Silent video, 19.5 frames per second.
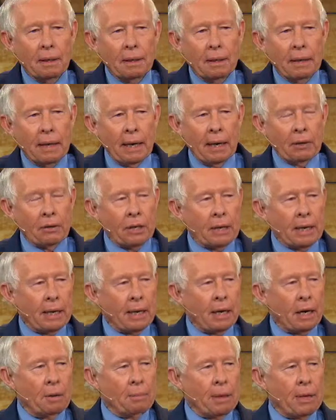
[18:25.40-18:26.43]
Now,
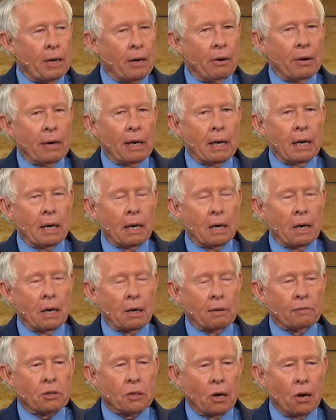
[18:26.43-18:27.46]
today I'm hearing a lot
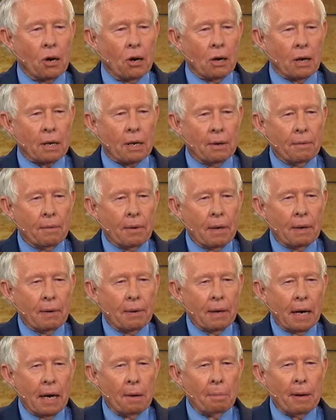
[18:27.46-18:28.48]
of talk
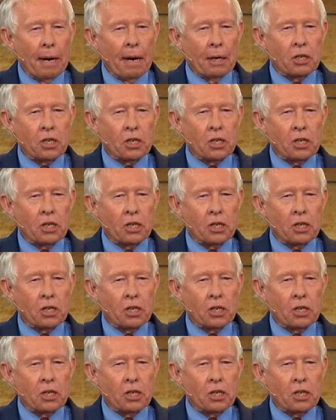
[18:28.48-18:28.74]
about